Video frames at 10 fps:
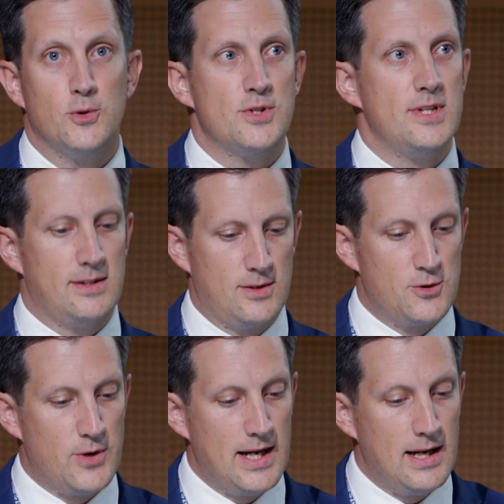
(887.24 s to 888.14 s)
monocenter
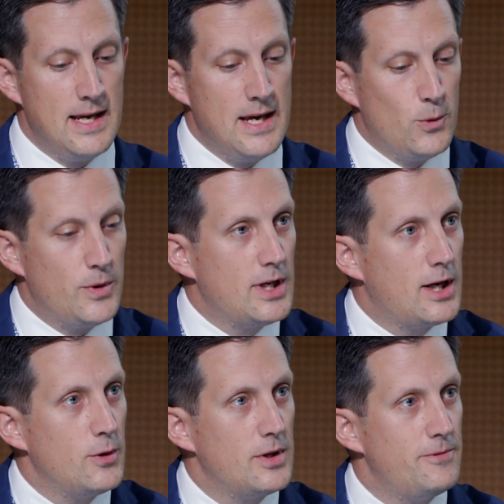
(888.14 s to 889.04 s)
trial. We
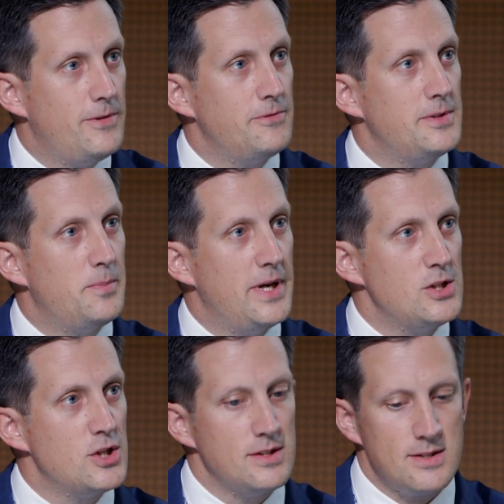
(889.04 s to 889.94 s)
included 50
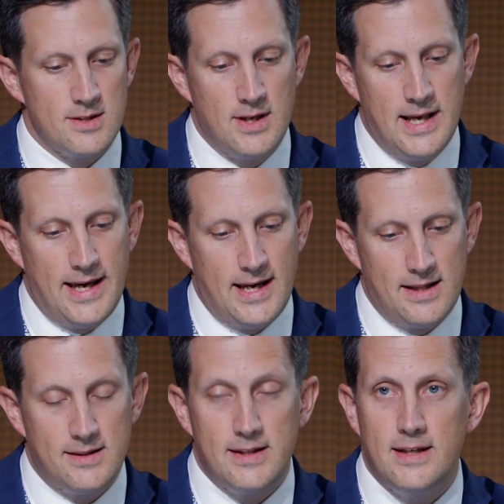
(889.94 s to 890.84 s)
patients,
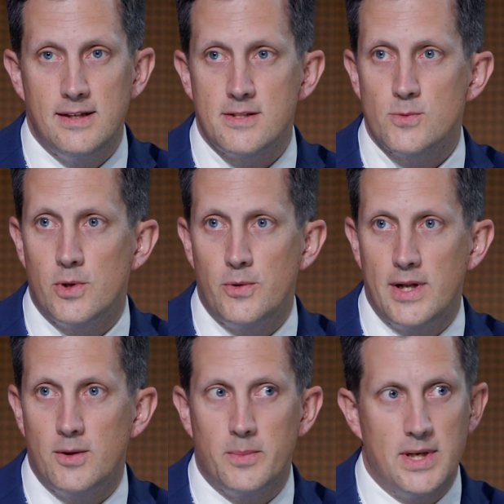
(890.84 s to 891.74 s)
and these were
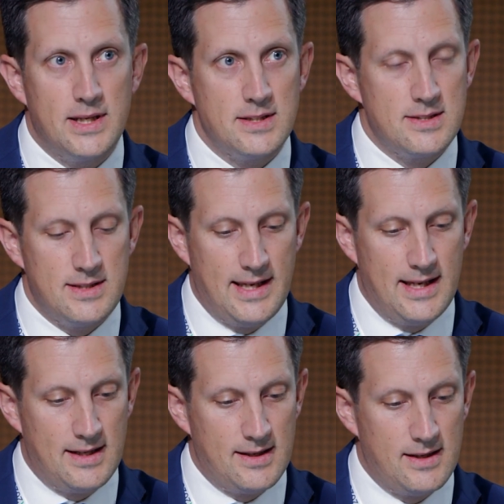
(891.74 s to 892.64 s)
randomized
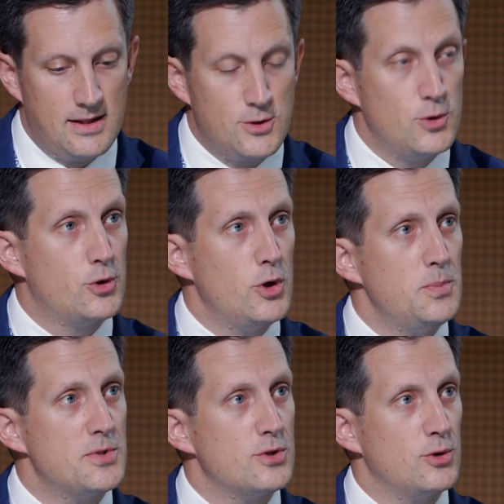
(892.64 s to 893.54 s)
in 2
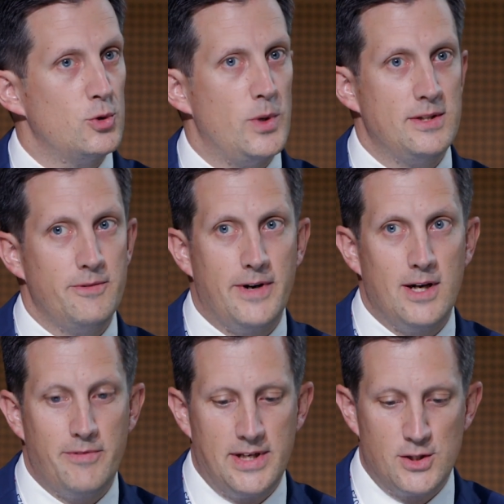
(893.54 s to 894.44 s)
groups, so
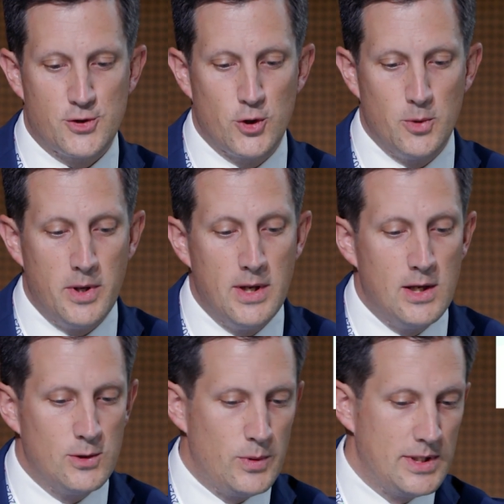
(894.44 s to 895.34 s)
25 in each group.
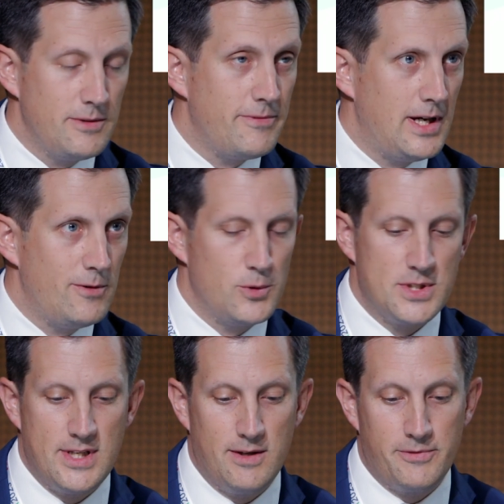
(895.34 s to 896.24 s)
25
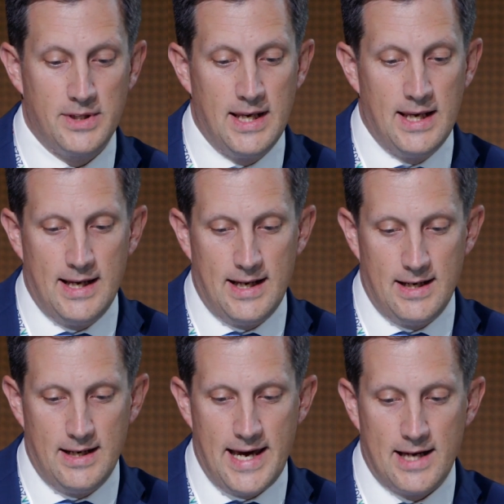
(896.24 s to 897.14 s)
received
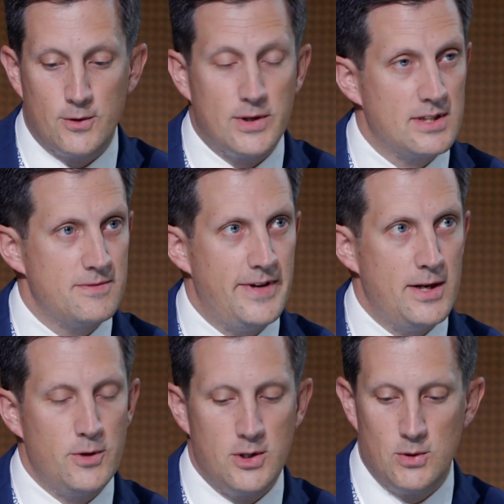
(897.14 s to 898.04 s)
ACUNEX
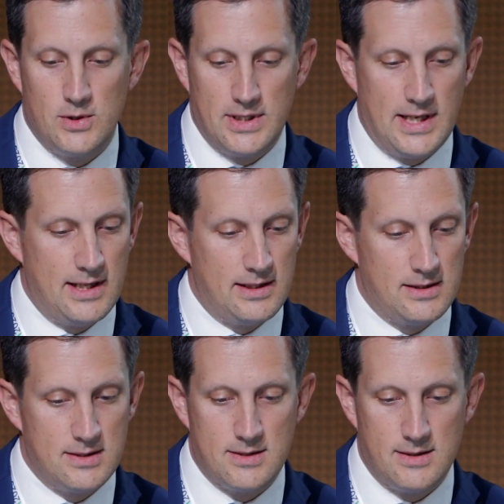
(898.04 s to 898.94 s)
Vario
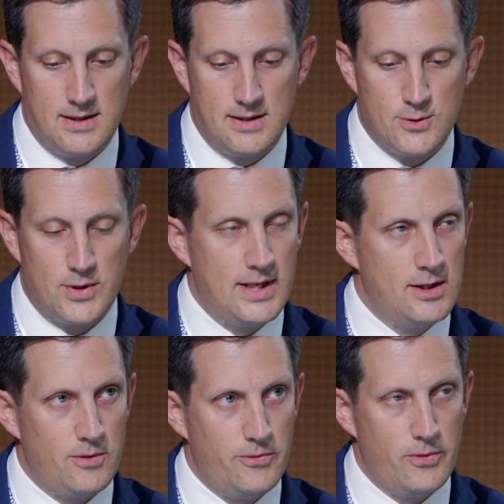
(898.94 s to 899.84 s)
and so
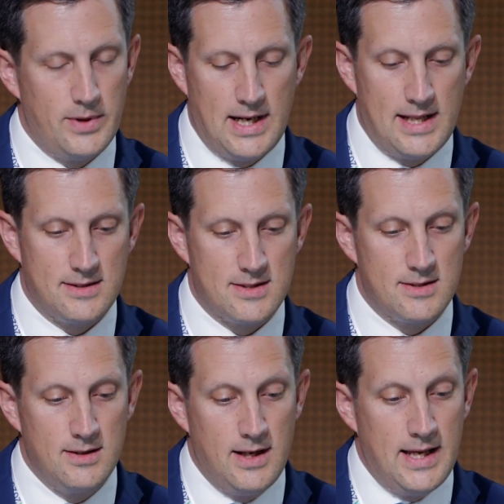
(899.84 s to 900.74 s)
the EDOF
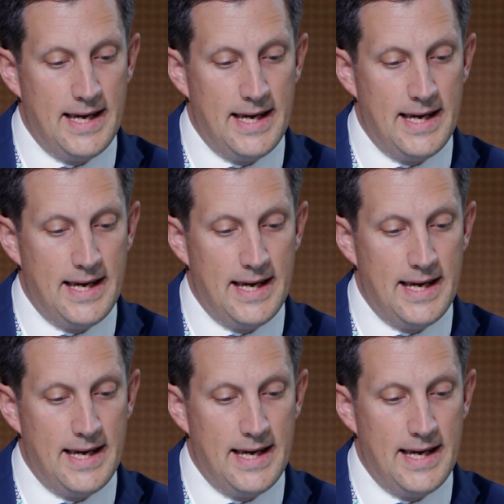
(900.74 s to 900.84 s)
lens,